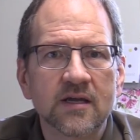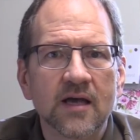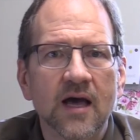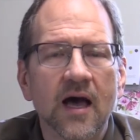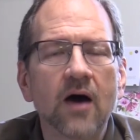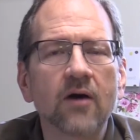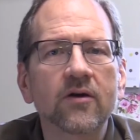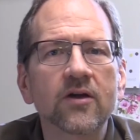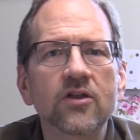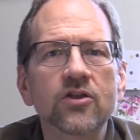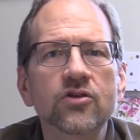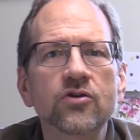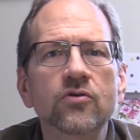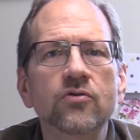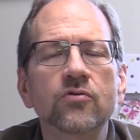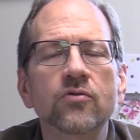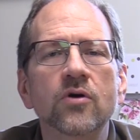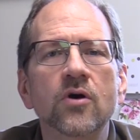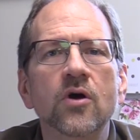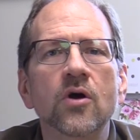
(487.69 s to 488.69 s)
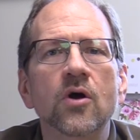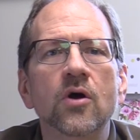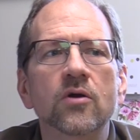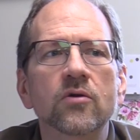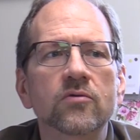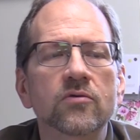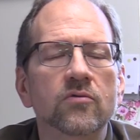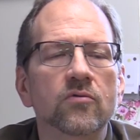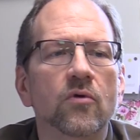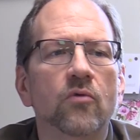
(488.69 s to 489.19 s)
How can you
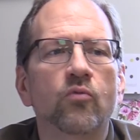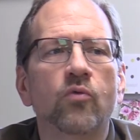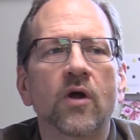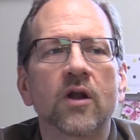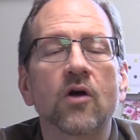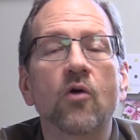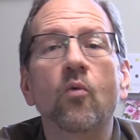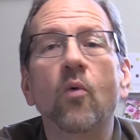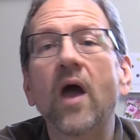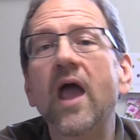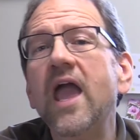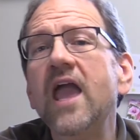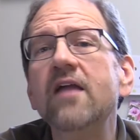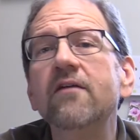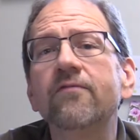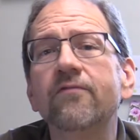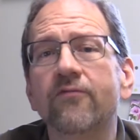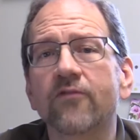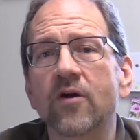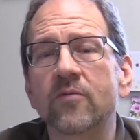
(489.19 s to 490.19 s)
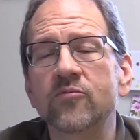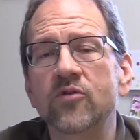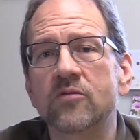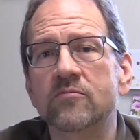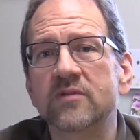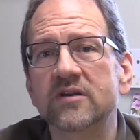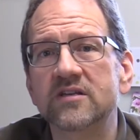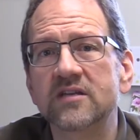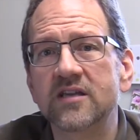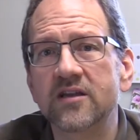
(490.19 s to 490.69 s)
run away from your
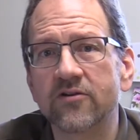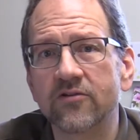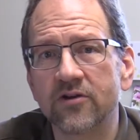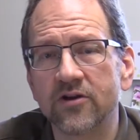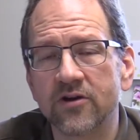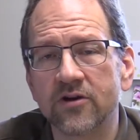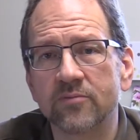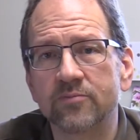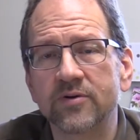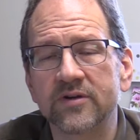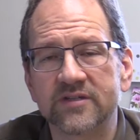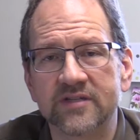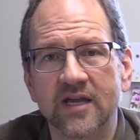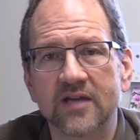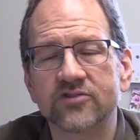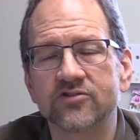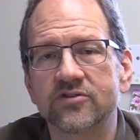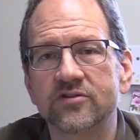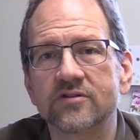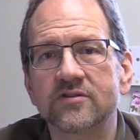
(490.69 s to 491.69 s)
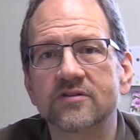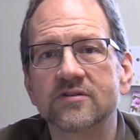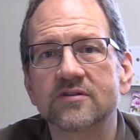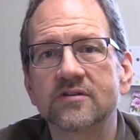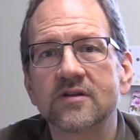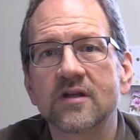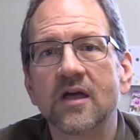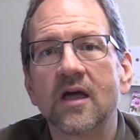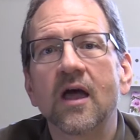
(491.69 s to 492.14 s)
material possessions